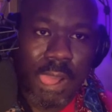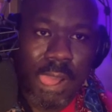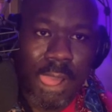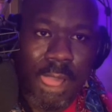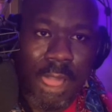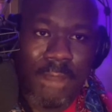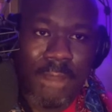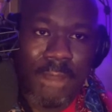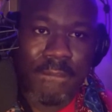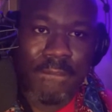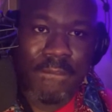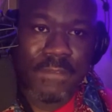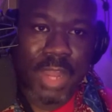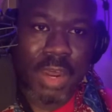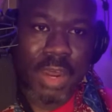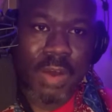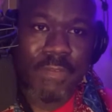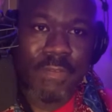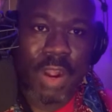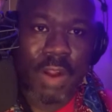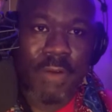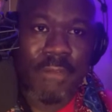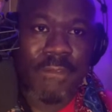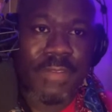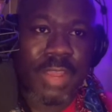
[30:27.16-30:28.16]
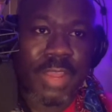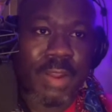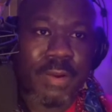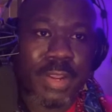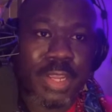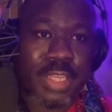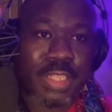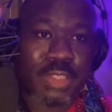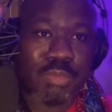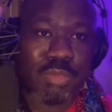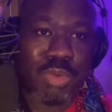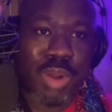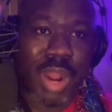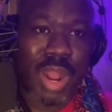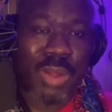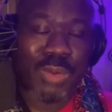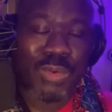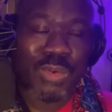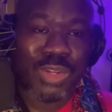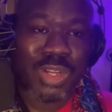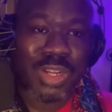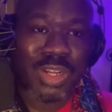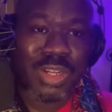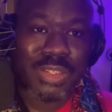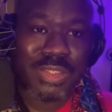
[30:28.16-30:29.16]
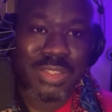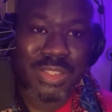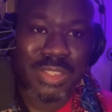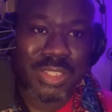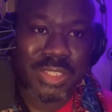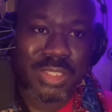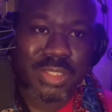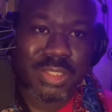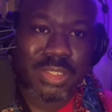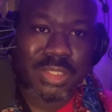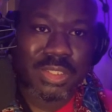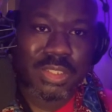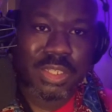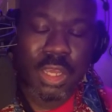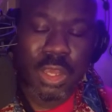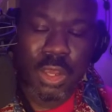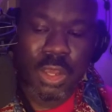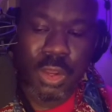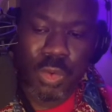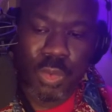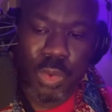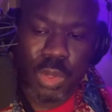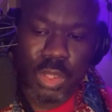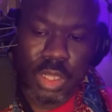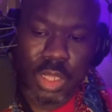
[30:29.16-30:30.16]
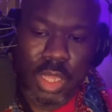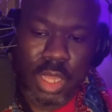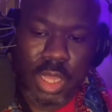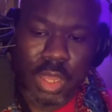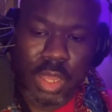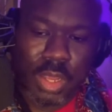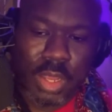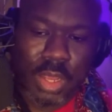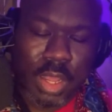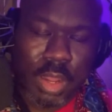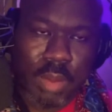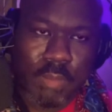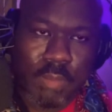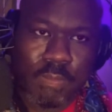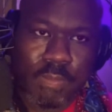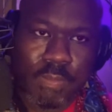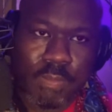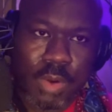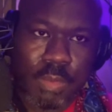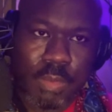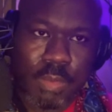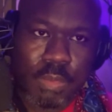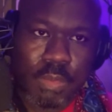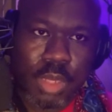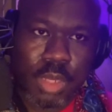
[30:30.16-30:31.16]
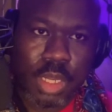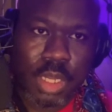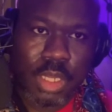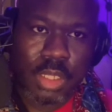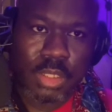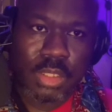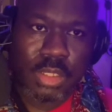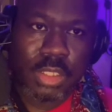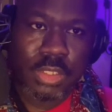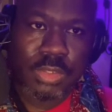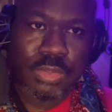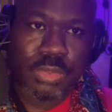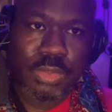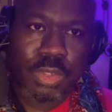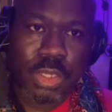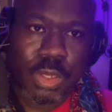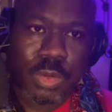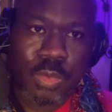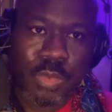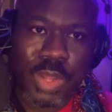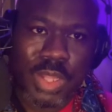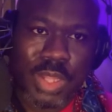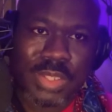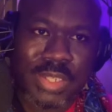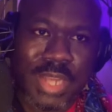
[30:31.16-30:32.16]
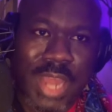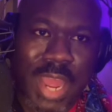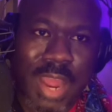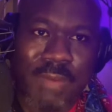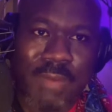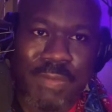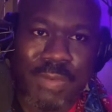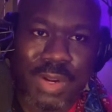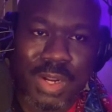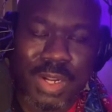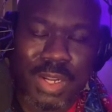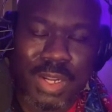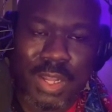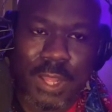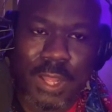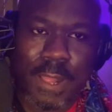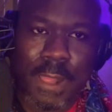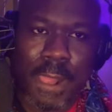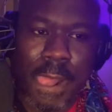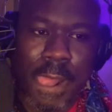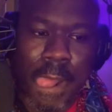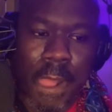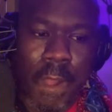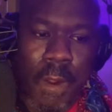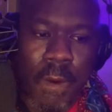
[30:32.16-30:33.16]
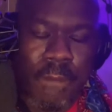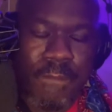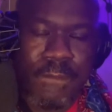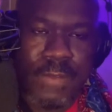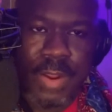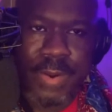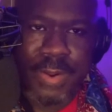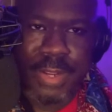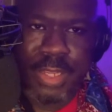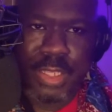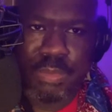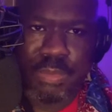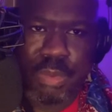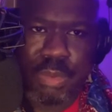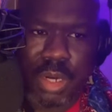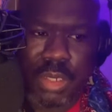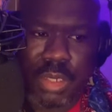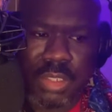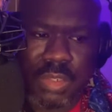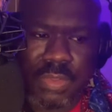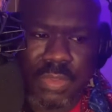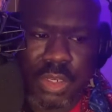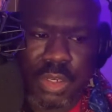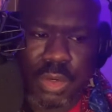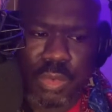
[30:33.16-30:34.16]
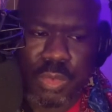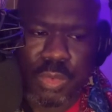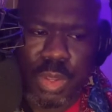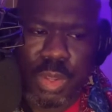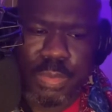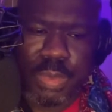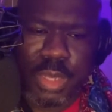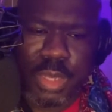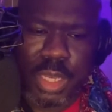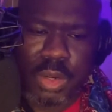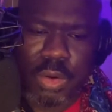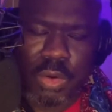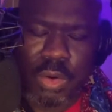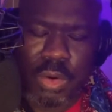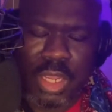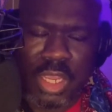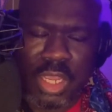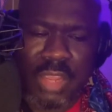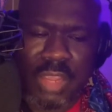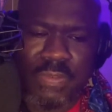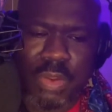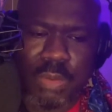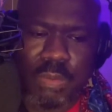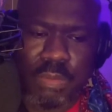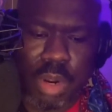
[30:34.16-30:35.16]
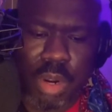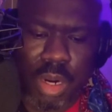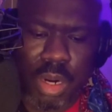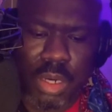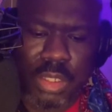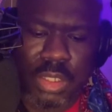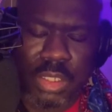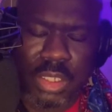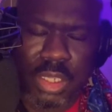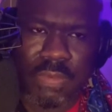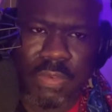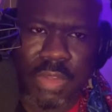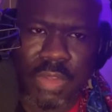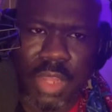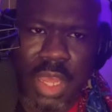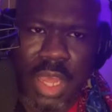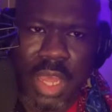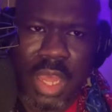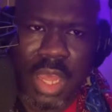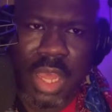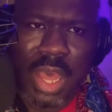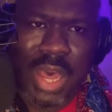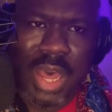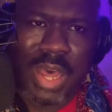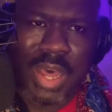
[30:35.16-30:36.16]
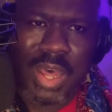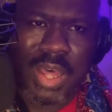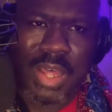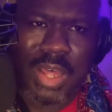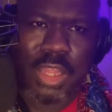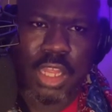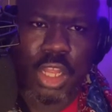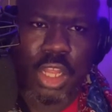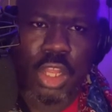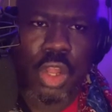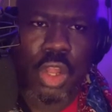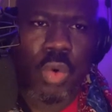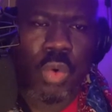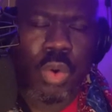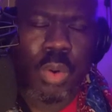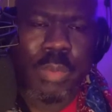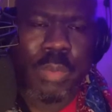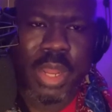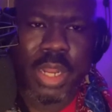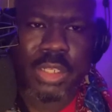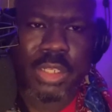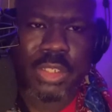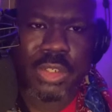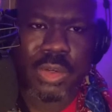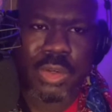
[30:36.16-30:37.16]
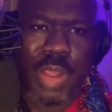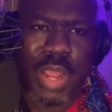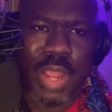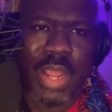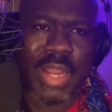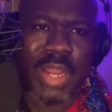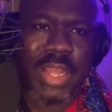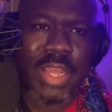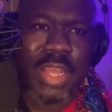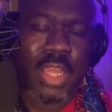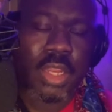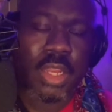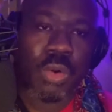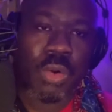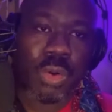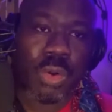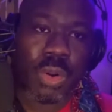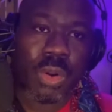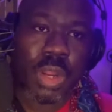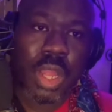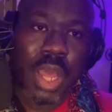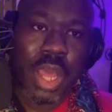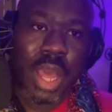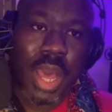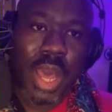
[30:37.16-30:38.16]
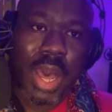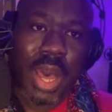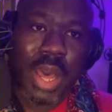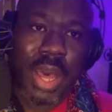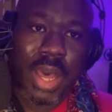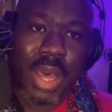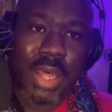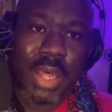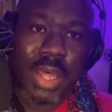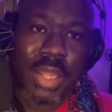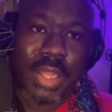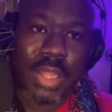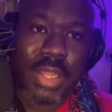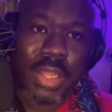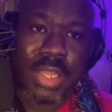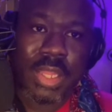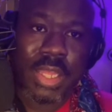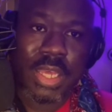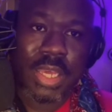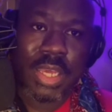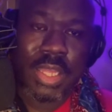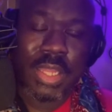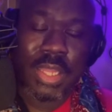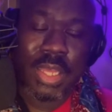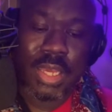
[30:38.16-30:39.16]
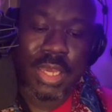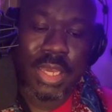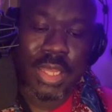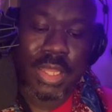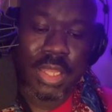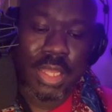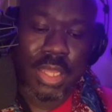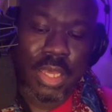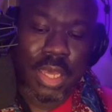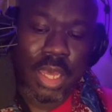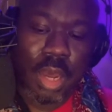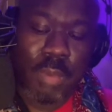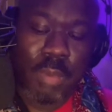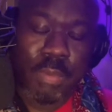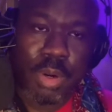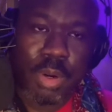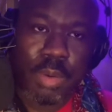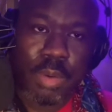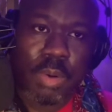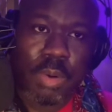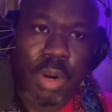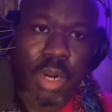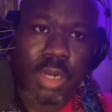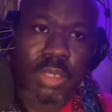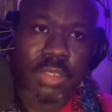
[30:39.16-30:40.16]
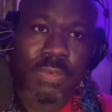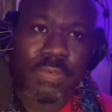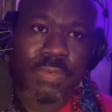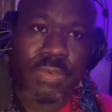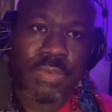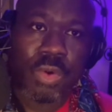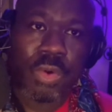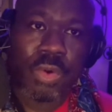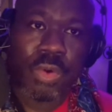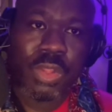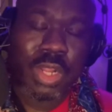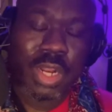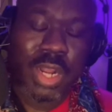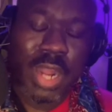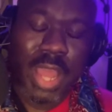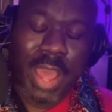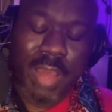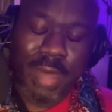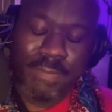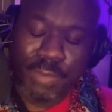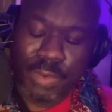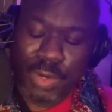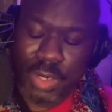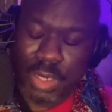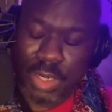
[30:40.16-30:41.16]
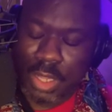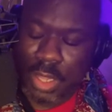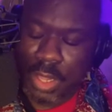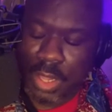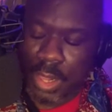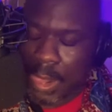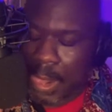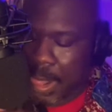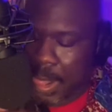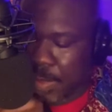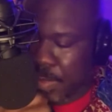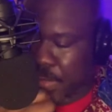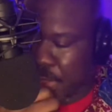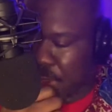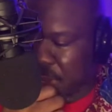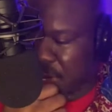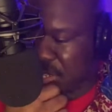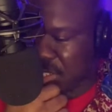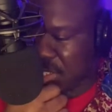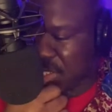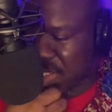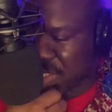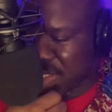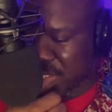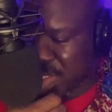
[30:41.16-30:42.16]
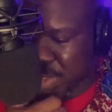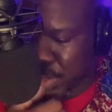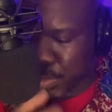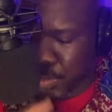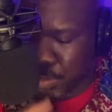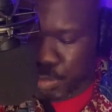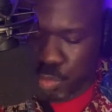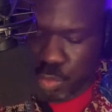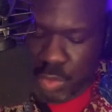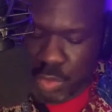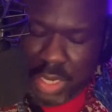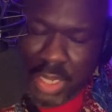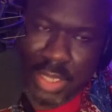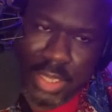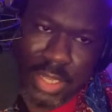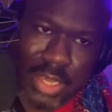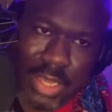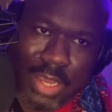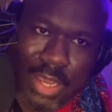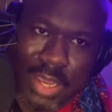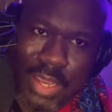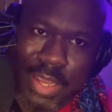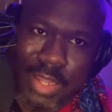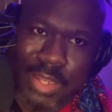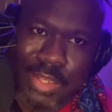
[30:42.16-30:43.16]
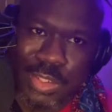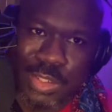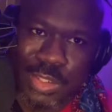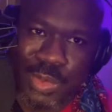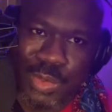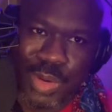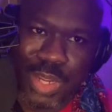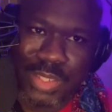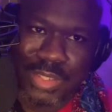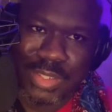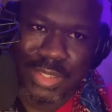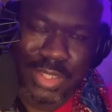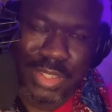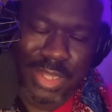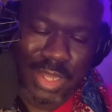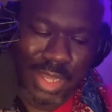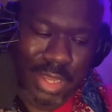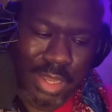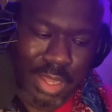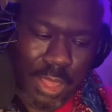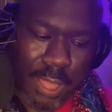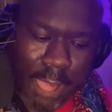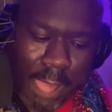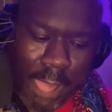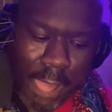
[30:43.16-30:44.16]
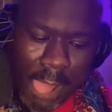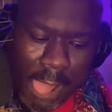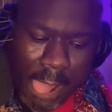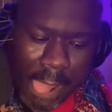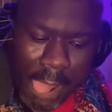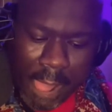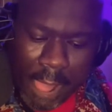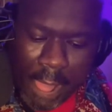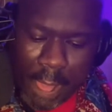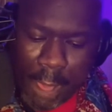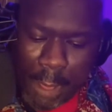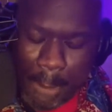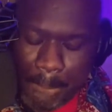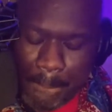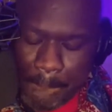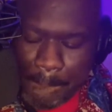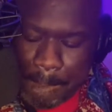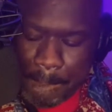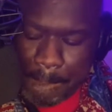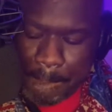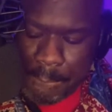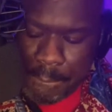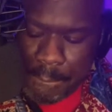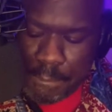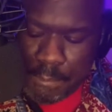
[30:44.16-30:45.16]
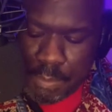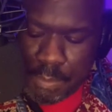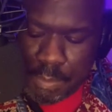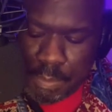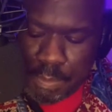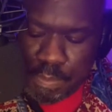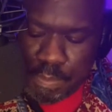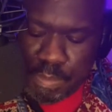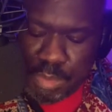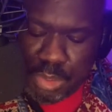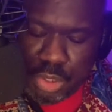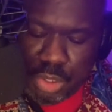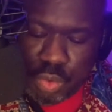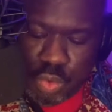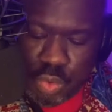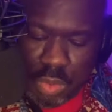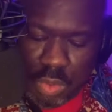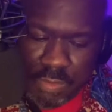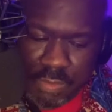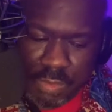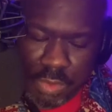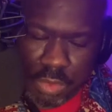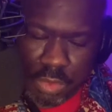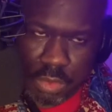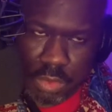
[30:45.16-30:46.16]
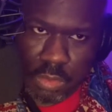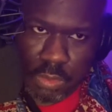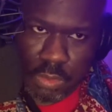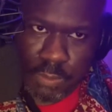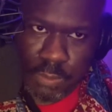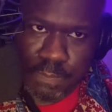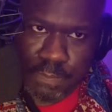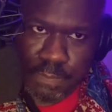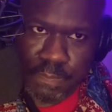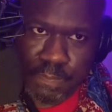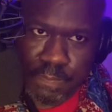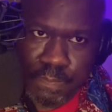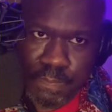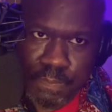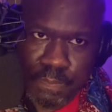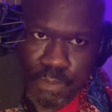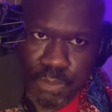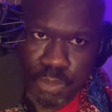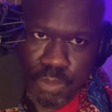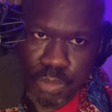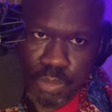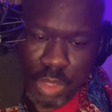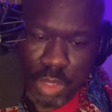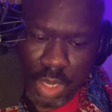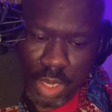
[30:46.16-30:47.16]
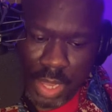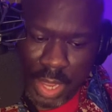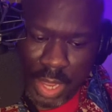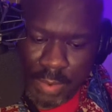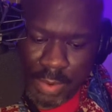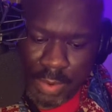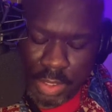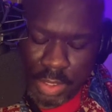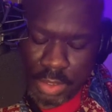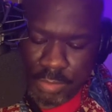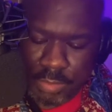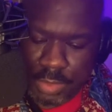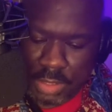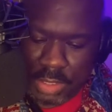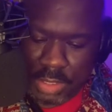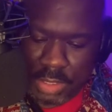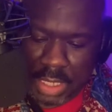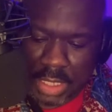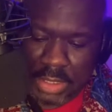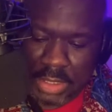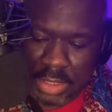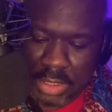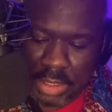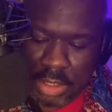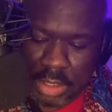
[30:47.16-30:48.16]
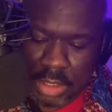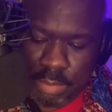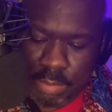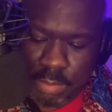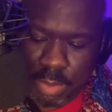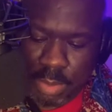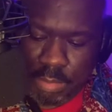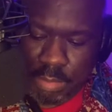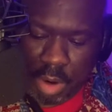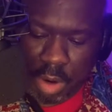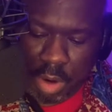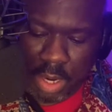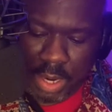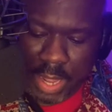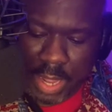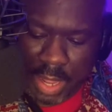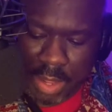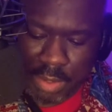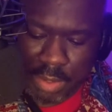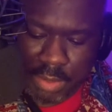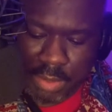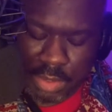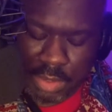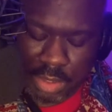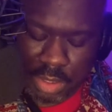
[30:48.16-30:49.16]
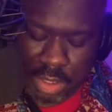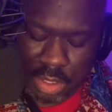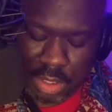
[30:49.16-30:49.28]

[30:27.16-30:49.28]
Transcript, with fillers: of of our various brown cultures, whether they come from uh, Central and West Africa or various parts of the Caribbean or even parts of uh, the Lower Mediterranean or uh, the the the upper parts of Northern Africa. There's just some really interesting, um, beautiful characterization to be brought out.